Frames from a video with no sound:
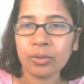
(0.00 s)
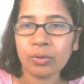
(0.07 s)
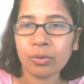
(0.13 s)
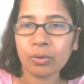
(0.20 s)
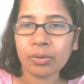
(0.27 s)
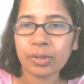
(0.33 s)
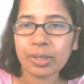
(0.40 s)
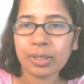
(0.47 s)

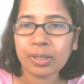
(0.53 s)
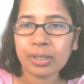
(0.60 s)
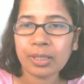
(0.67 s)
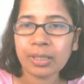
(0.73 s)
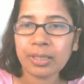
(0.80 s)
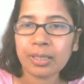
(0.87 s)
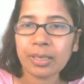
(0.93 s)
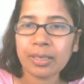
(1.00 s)
Total
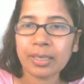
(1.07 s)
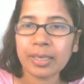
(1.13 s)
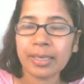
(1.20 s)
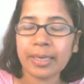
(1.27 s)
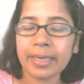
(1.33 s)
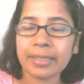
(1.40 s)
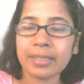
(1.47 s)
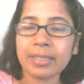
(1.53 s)
300
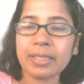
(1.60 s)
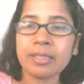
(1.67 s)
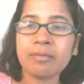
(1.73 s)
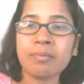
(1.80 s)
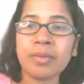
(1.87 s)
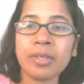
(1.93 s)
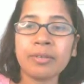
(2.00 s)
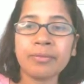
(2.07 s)
edges
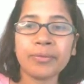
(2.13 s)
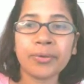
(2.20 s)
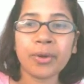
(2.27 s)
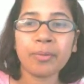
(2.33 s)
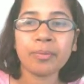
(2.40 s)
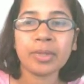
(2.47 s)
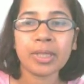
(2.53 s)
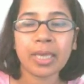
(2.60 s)
but
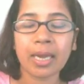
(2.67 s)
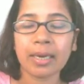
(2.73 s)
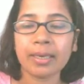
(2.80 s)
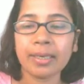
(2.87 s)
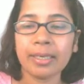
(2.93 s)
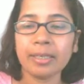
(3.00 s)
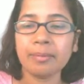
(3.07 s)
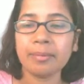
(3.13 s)
from that
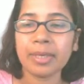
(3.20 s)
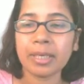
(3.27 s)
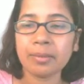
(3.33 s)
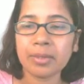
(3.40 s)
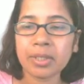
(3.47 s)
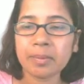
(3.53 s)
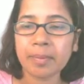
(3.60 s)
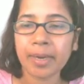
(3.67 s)
in
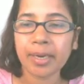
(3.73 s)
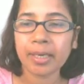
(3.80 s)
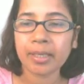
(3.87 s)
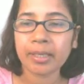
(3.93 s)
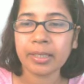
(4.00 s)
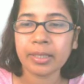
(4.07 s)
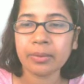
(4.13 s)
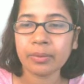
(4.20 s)
minimum spanning
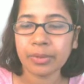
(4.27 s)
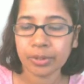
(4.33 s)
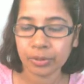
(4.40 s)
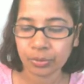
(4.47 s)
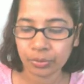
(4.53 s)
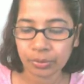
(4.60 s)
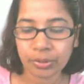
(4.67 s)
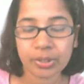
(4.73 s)
tree we
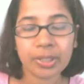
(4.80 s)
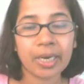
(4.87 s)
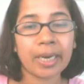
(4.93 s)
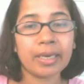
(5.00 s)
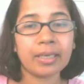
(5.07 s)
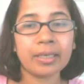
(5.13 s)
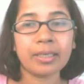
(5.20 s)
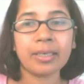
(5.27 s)
choose
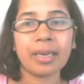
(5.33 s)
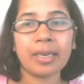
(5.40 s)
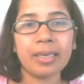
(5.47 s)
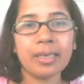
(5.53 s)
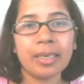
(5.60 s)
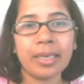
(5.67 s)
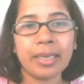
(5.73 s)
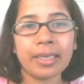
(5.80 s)
99
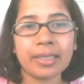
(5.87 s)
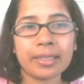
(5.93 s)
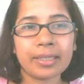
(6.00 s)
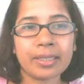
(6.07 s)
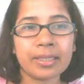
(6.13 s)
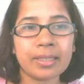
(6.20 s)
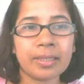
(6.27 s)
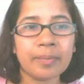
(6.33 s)

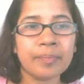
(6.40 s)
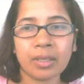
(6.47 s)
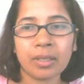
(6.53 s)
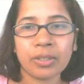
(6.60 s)
edges.